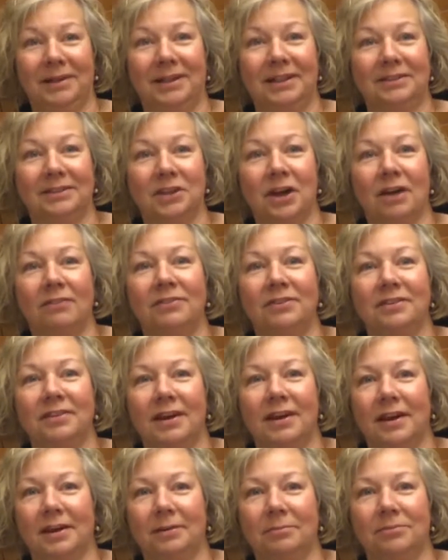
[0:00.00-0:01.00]
because
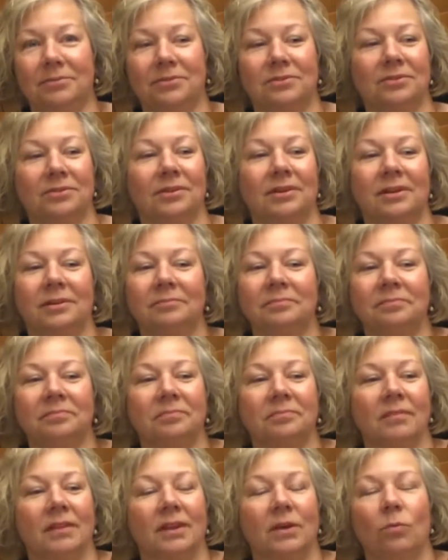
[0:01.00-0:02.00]
oftentimes
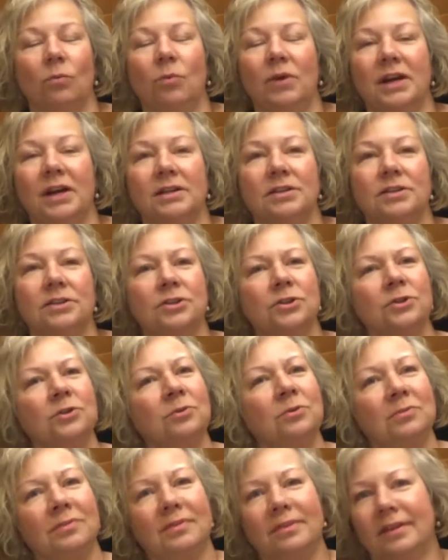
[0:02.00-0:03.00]
we
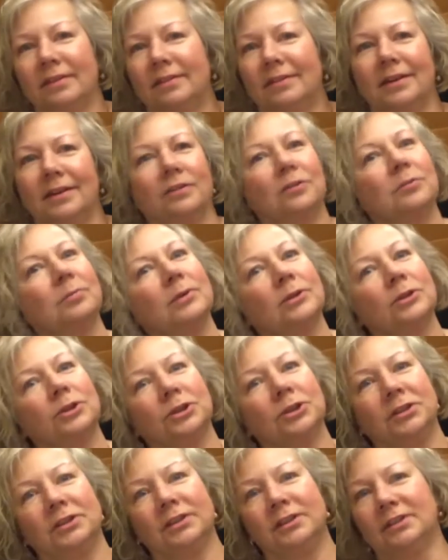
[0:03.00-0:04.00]
assume that the other
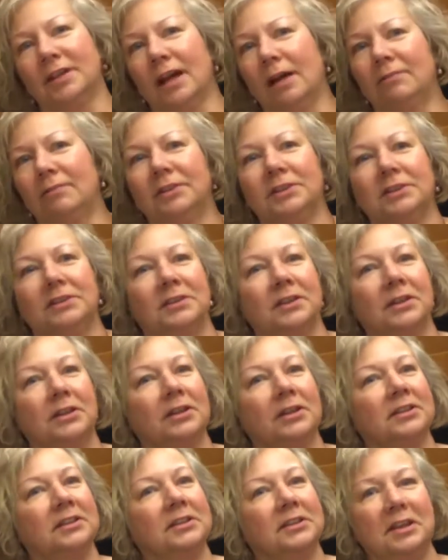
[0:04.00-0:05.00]
person is obviously
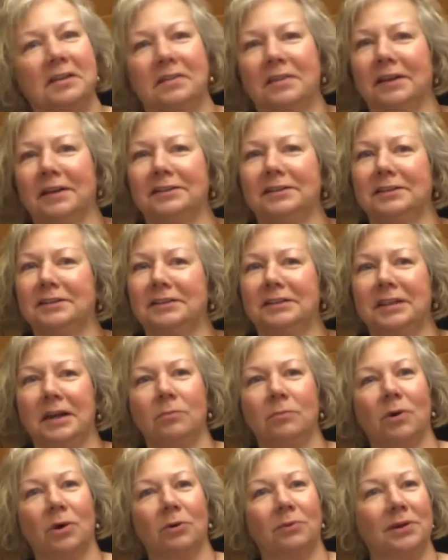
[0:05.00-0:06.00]
going to see things the
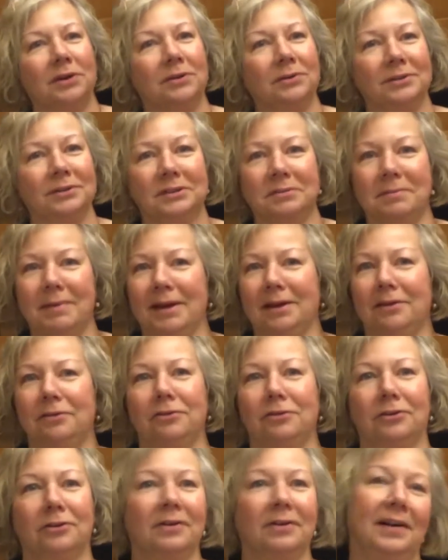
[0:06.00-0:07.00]
same way we do as a
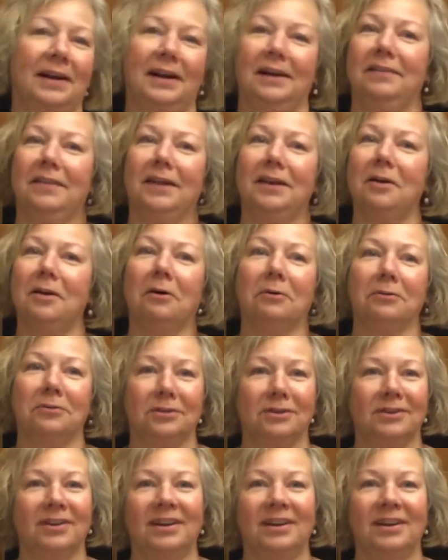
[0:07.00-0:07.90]
manager, and they don't.